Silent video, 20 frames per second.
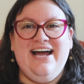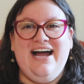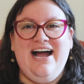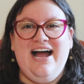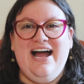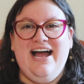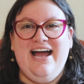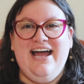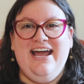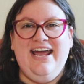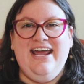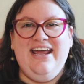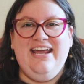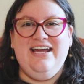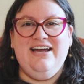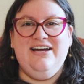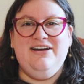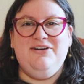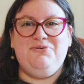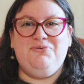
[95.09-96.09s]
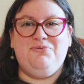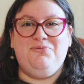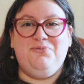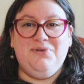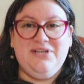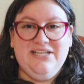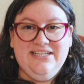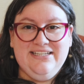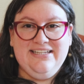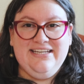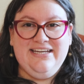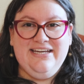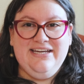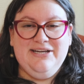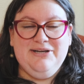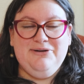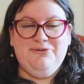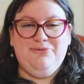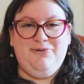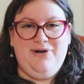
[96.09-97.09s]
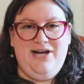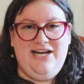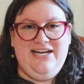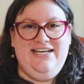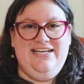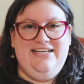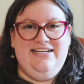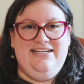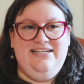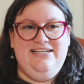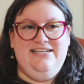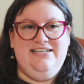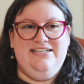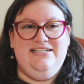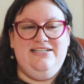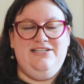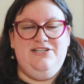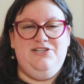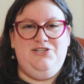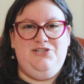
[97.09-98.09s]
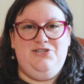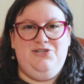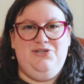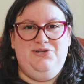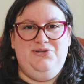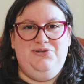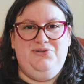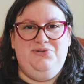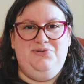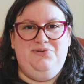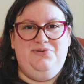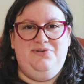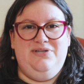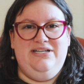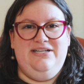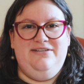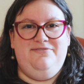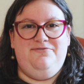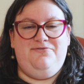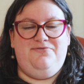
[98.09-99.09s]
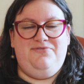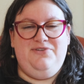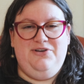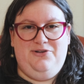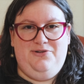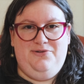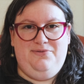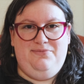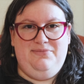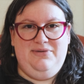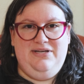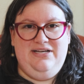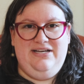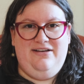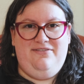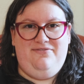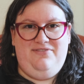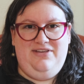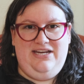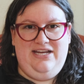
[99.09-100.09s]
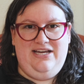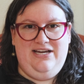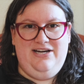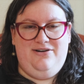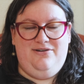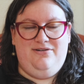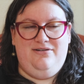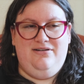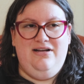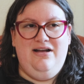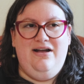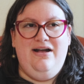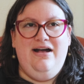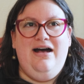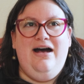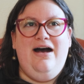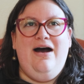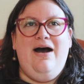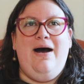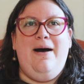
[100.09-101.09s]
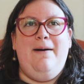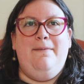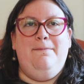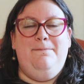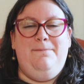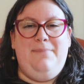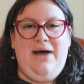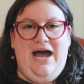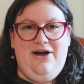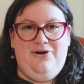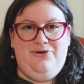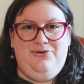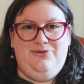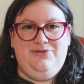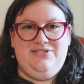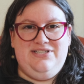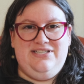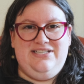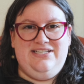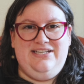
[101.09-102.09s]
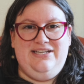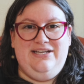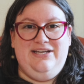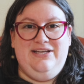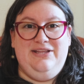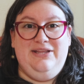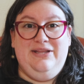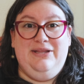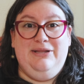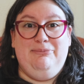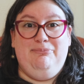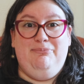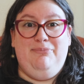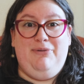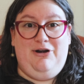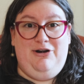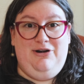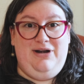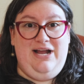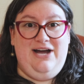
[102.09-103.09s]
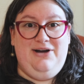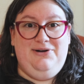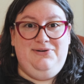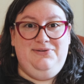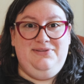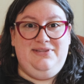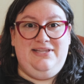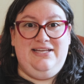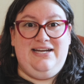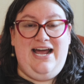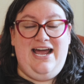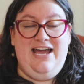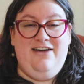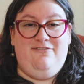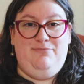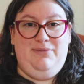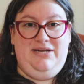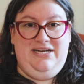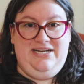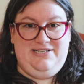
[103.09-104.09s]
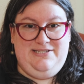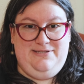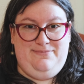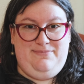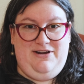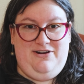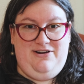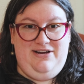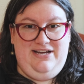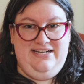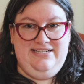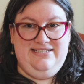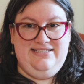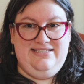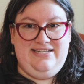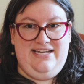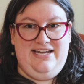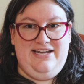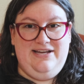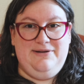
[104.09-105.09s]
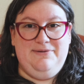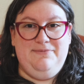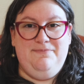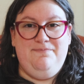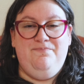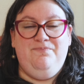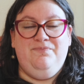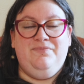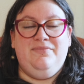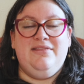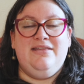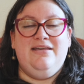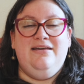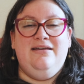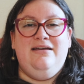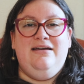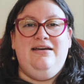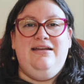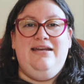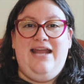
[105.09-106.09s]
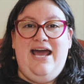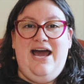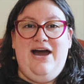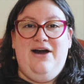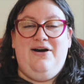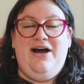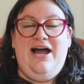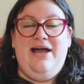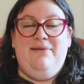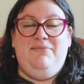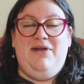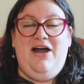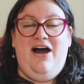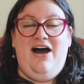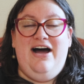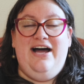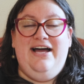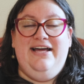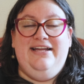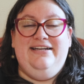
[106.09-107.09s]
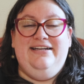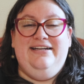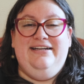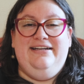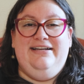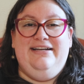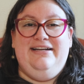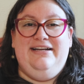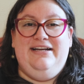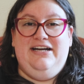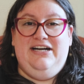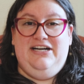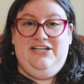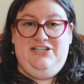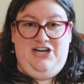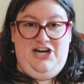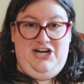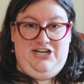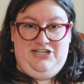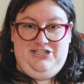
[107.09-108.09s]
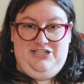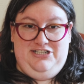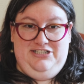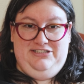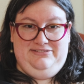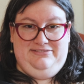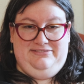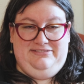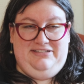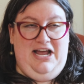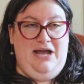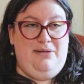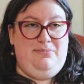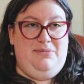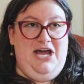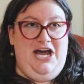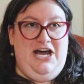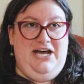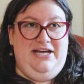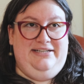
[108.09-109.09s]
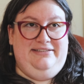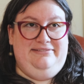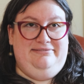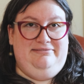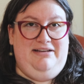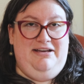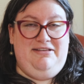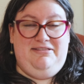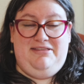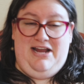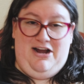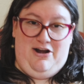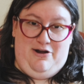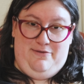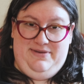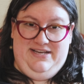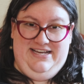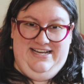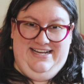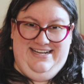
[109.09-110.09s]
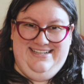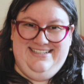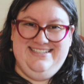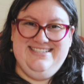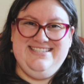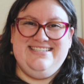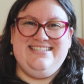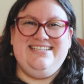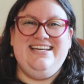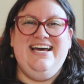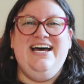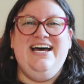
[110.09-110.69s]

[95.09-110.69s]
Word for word: I really wanted to film a video about the burnout that I have been experiencing. Now, I'm not a doctor, I'm not a therapist.